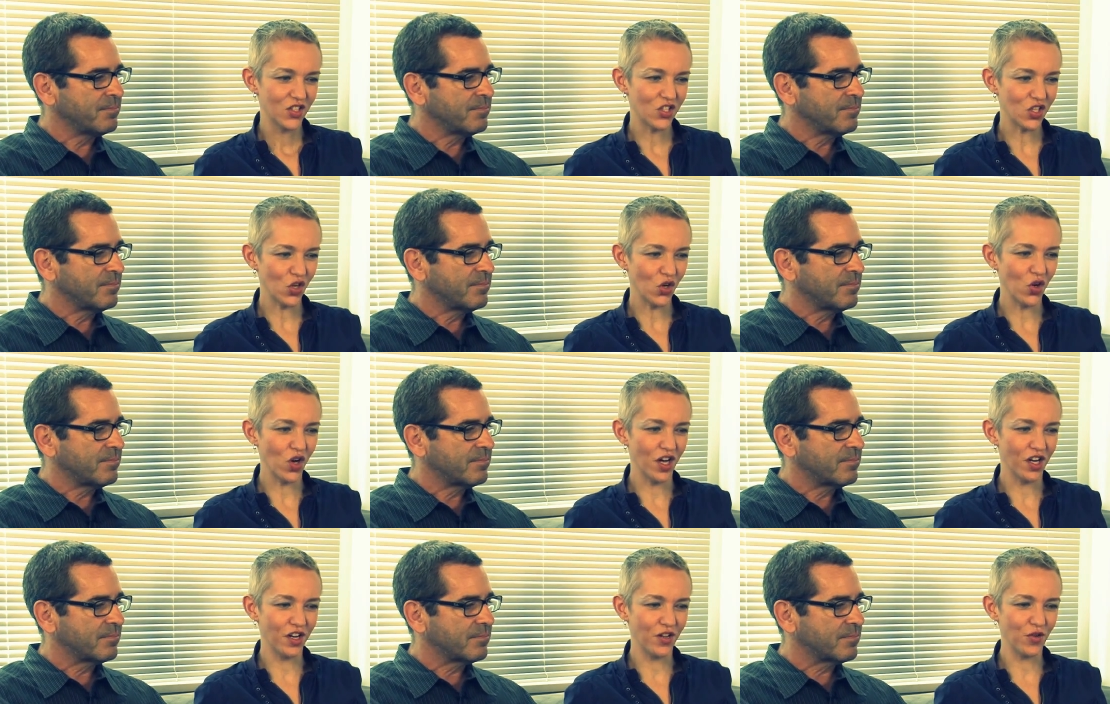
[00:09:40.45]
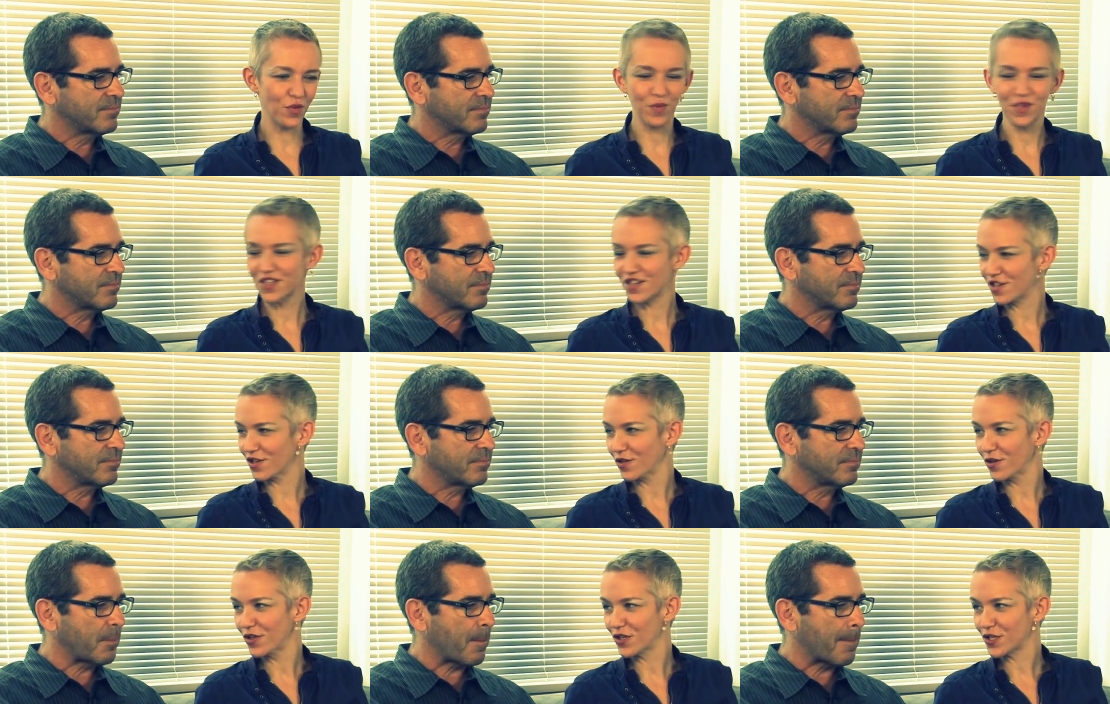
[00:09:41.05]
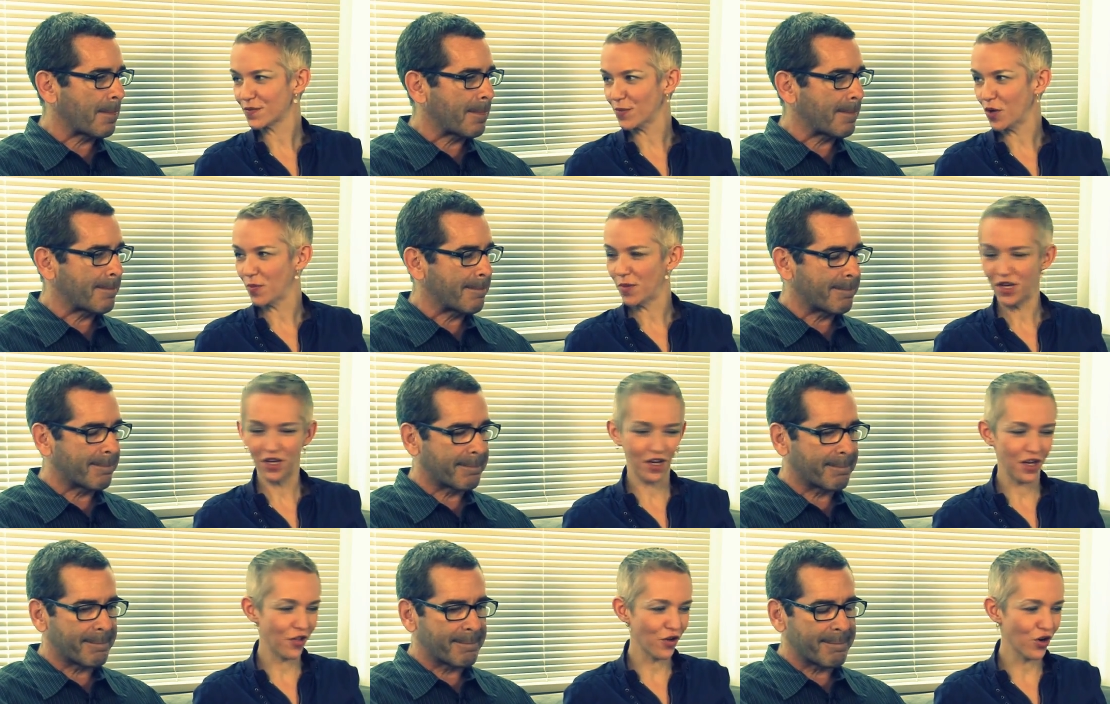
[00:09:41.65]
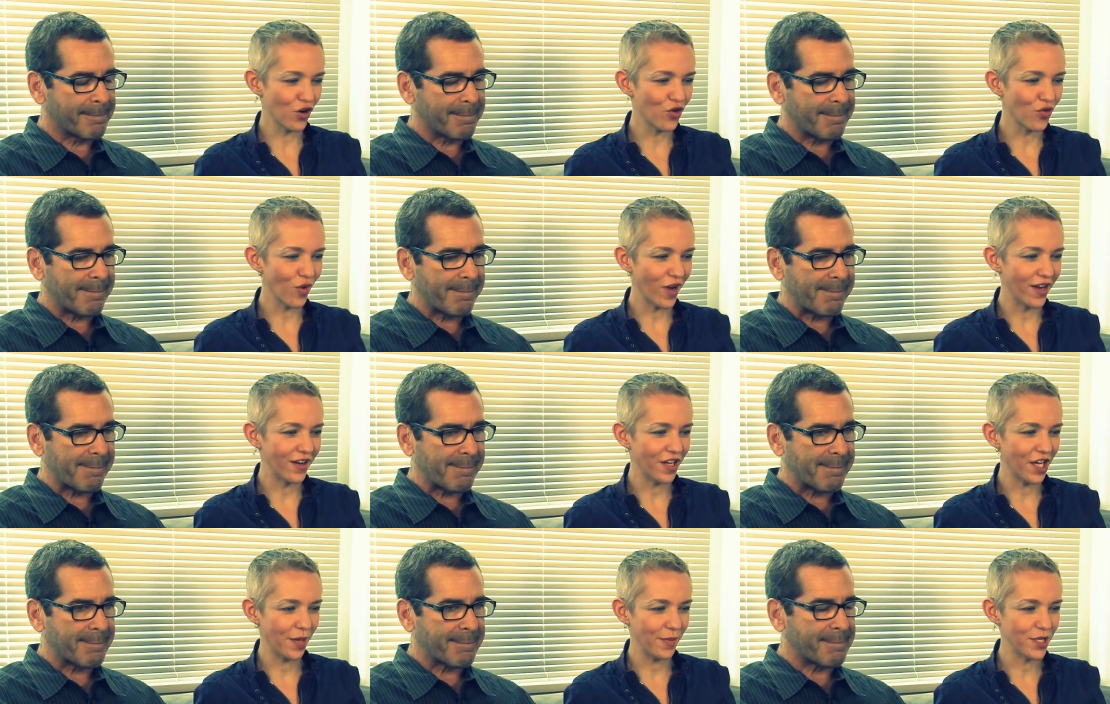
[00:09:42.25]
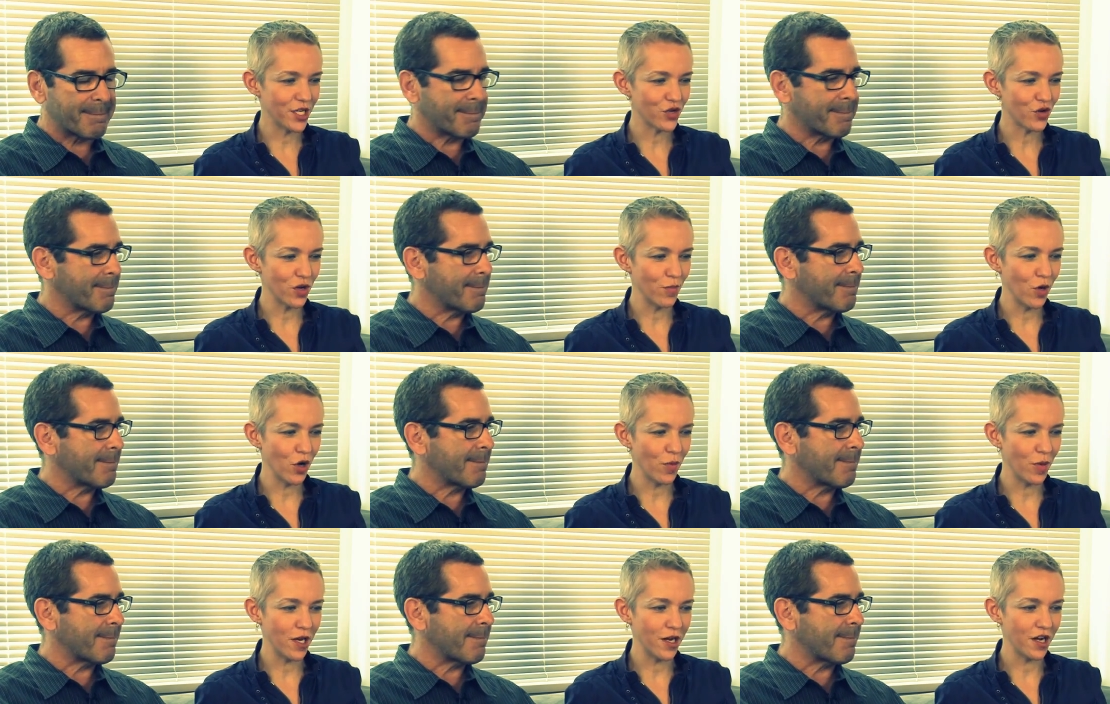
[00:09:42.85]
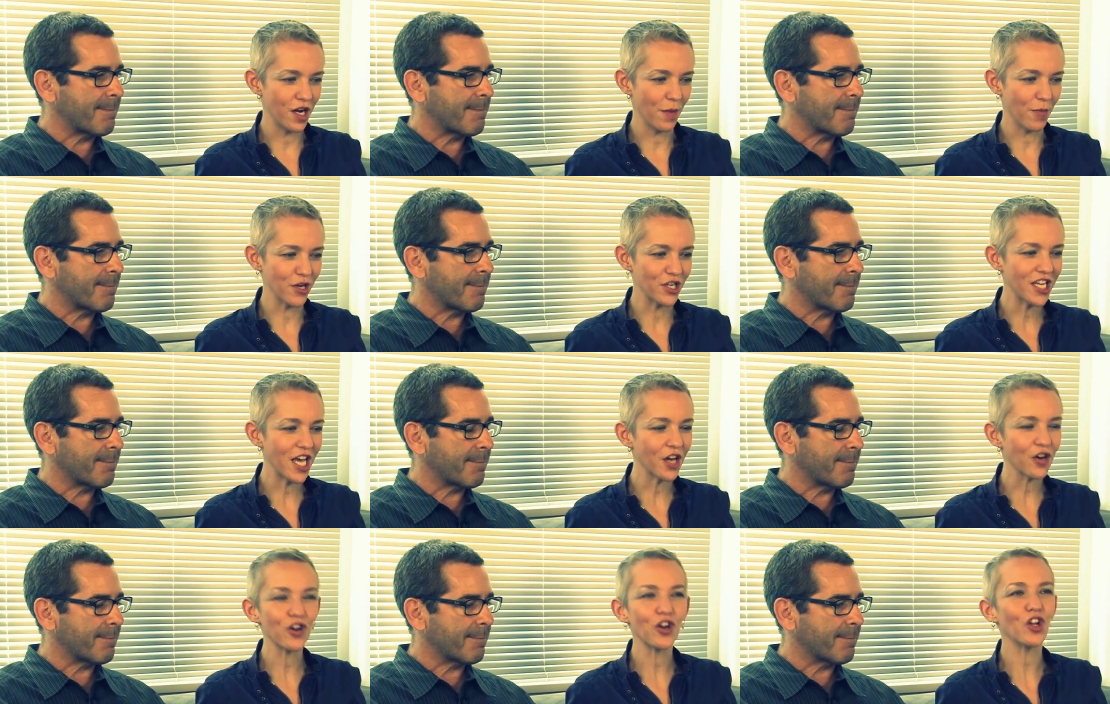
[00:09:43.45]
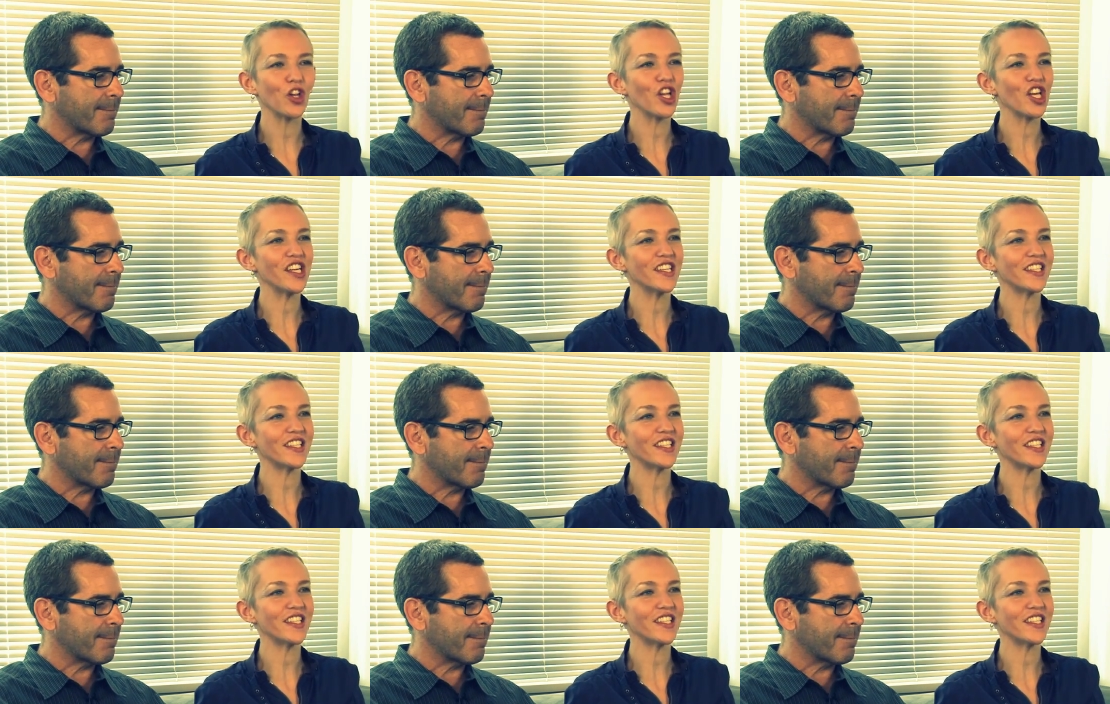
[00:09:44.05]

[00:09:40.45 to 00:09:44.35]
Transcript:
Speaker 1: So another mysterious moment, another great chemistry moment, number 10 on our